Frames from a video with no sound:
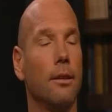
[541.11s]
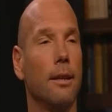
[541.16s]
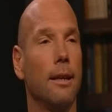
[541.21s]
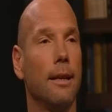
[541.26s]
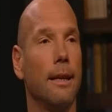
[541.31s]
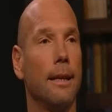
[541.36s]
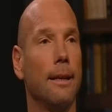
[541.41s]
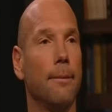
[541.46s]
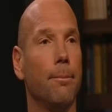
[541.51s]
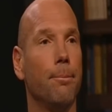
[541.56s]

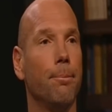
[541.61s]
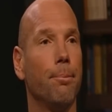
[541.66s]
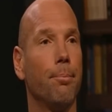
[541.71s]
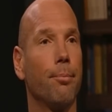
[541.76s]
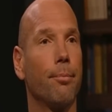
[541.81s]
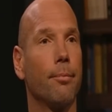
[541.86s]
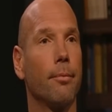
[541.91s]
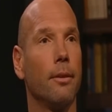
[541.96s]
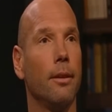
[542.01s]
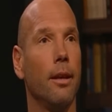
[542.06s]
You
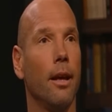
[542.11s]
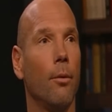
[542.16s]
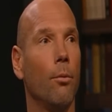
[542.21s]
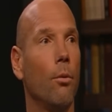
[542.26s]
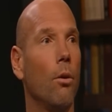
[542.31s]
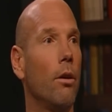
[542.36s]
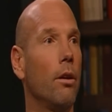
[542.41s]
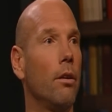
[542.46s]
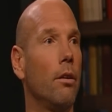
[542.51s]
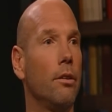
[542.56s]
know,
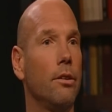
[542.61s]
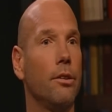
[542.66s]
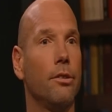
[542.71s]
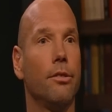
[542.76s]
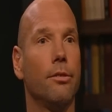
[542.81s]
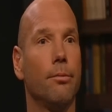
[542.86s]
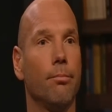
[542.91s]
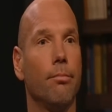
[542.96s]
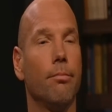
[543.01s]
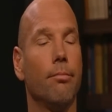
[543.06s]
why did I
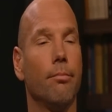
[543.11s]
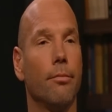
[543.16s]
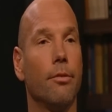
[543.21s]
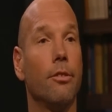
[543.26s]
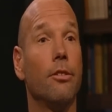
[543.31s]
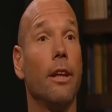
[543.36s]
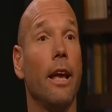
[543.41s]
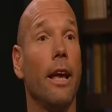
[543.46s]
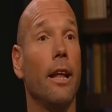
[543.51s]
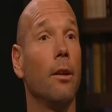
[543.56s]
just
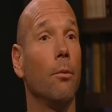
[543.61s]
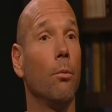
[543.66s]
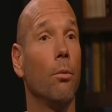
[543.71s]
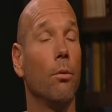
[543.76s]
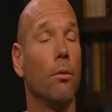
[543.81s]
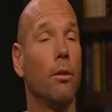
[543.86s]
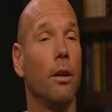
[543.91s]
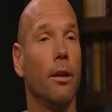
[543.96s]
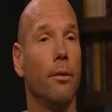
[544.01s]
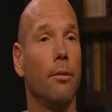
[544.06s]
stand
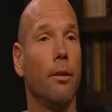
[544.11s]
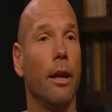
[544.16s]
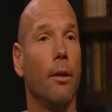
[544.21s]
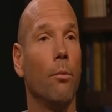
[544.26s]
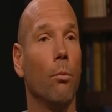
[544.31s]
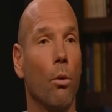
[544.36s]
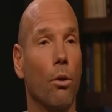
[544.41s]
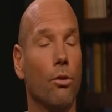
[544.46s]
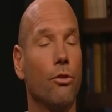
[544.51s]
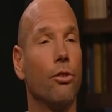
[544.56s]

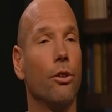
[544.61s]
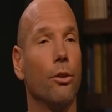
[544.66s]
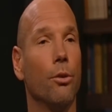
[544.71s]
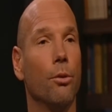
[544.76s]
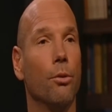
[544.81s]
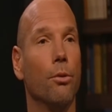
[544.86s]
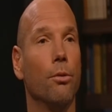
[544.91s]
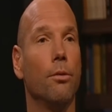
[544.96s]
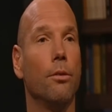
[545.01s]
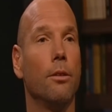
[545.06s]
and watch it
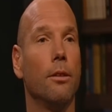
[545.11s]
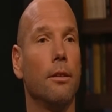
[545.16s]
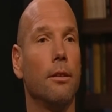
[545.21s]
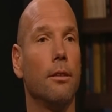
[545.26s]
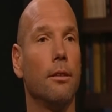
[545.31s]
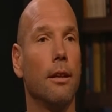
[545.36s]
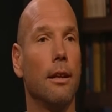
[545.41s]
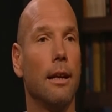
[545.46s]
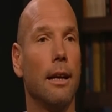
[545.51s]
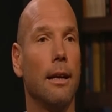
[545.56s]
all
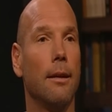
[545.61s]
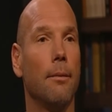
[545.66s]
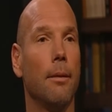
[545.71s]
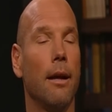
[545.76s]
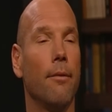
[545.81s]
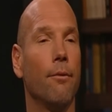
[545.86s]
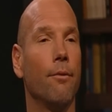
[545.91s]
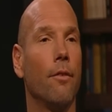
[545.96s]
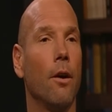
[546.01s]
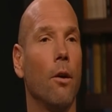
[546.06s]

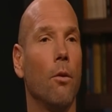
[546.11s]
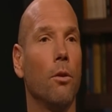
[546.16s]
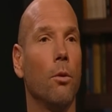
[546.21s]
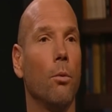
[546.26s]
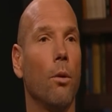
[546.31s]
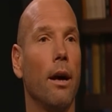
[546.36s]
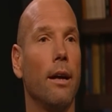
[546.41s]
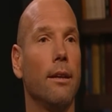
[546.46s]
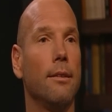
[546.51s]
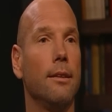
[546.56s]
unfold the
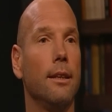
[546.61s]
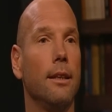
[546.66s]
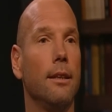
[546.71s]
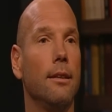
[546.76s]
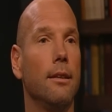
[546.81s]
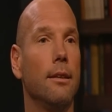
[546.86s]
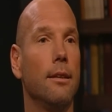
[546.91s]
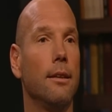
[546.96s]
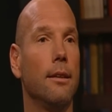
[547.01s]
way it did?